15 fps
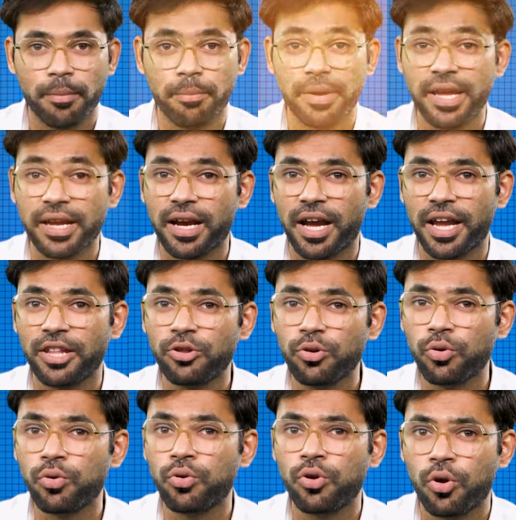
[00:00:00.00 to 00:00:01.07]
Being a
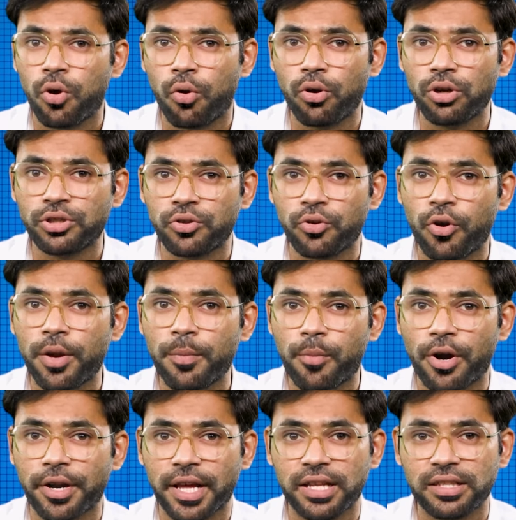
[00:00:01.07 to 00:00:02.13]
Hindu holds no
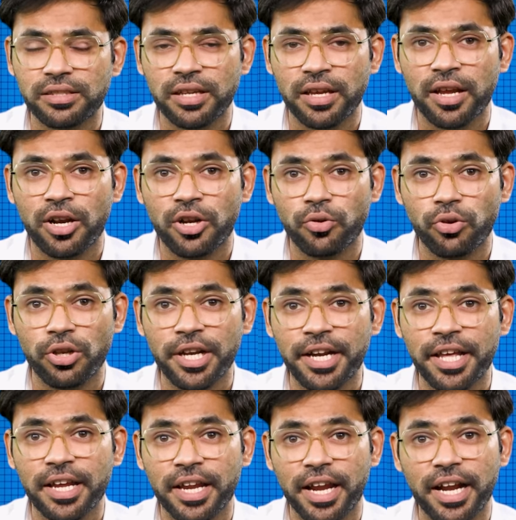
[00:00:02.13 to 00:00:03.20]
importance to
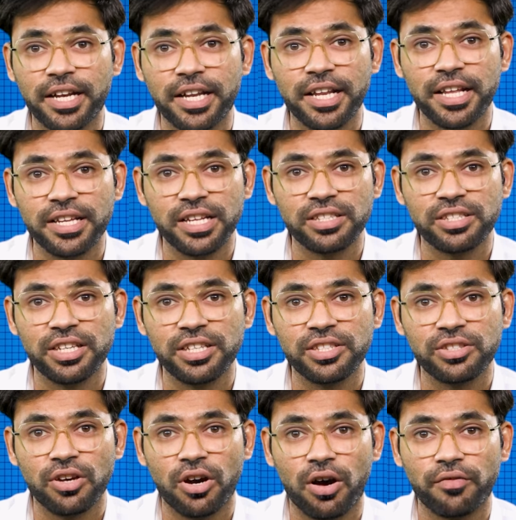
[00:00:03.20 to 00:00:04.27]
leading 18
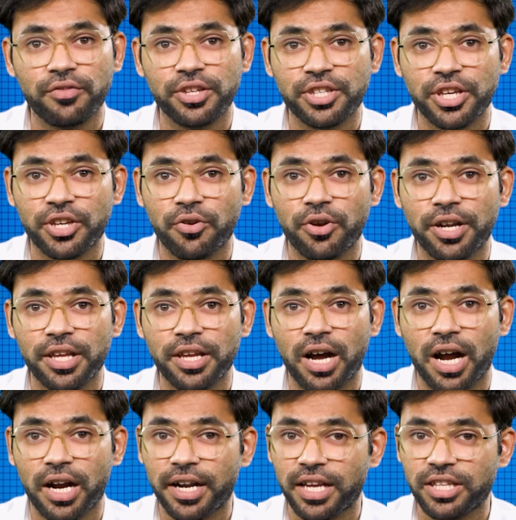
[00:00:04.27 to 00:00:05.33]
agencies of the security
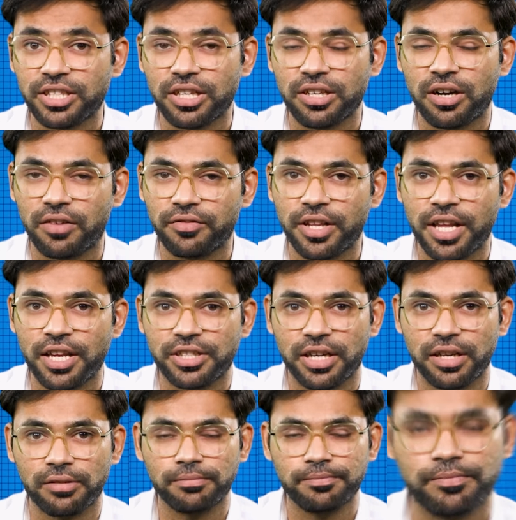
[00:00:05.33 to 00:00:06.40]
architecture of the
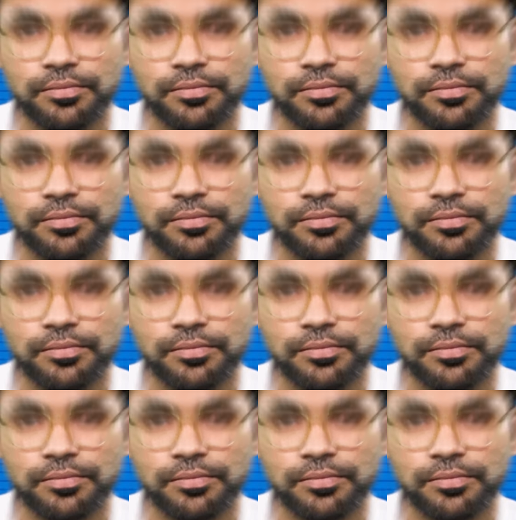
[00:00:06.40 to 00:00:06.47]
nation.